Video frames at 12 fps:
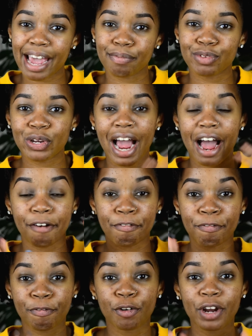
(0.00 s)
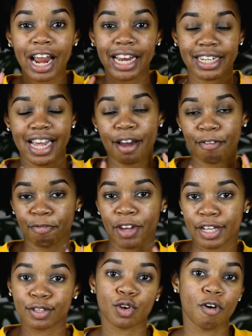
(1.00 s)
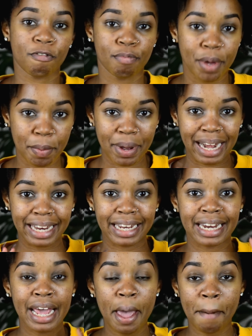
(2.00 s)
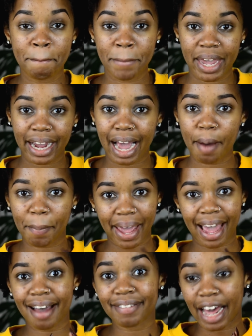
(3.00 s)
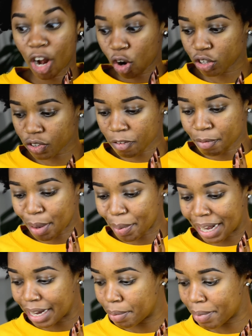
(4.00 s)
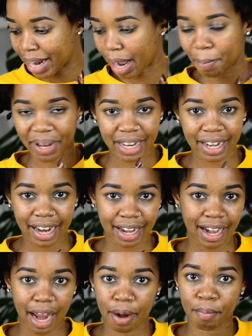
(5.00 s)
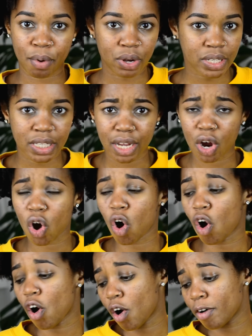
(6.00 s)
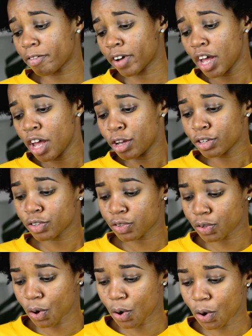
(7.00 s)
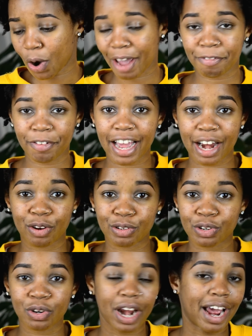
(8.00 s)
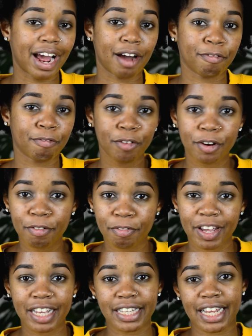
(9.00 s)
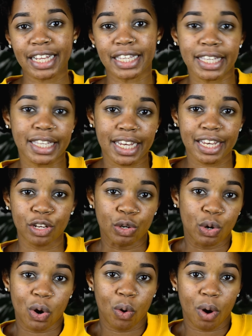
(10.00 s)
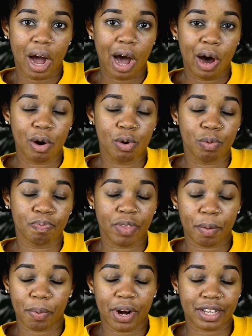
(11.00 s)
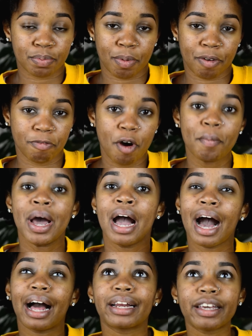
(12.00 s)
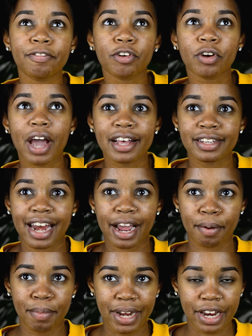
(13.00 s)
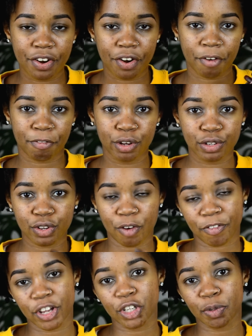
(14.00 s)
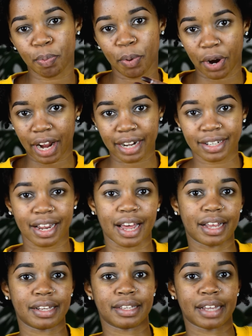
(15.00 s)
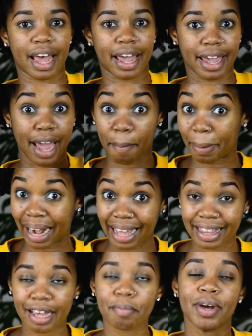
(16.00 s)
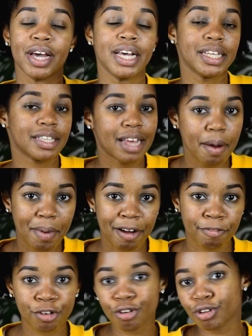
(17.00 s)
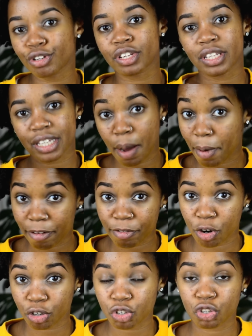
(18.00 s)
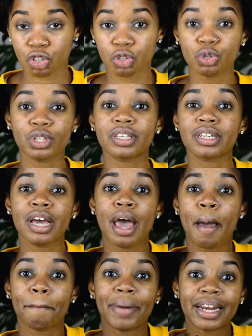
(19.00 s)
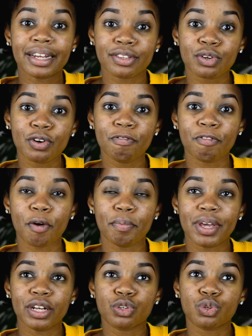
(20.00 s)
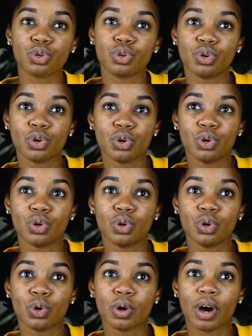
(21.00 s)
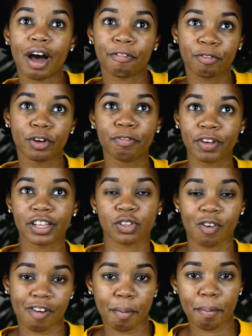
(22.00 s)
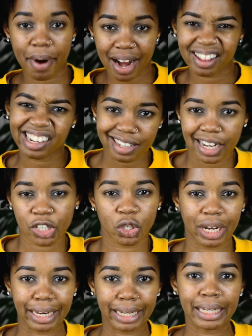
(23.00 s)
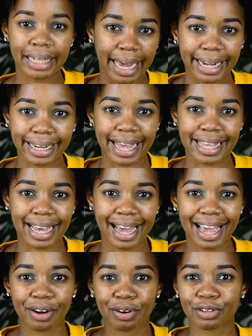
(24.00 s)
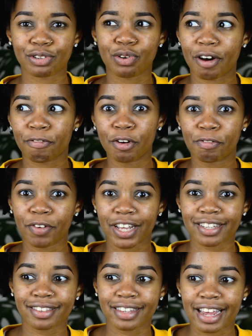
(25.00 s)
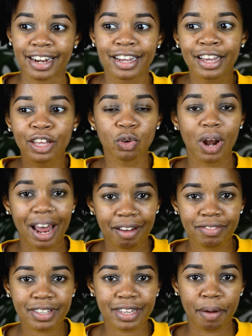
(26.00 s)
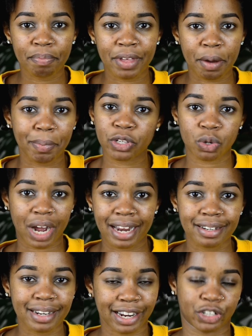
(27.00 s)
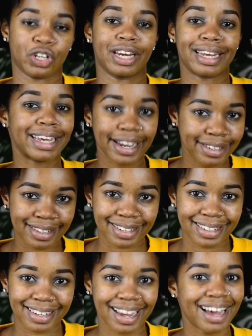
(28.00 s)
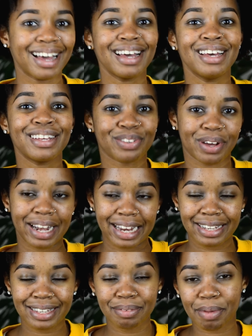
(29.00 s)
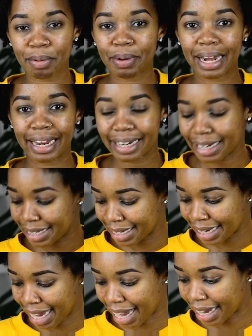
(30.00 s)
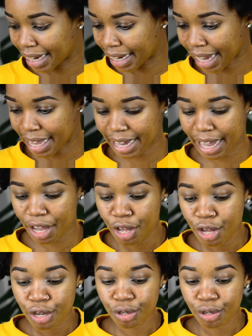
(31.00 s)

I'm doing a full entire face of Maybelline makeup. I have a lot of Maybelline makeup I did an unboxing of, so I figured I would do like a full face and see, you know, how their products perform. I'll give you guys like mini reviews of each product as I apply them. Some I've used, some I've not used, but it's good for me to do a full face of a brand that's actually here in Kenya. I don't want to do a full face then you love something but you can't actually get it here. So at least Maybelline is here in Kenya.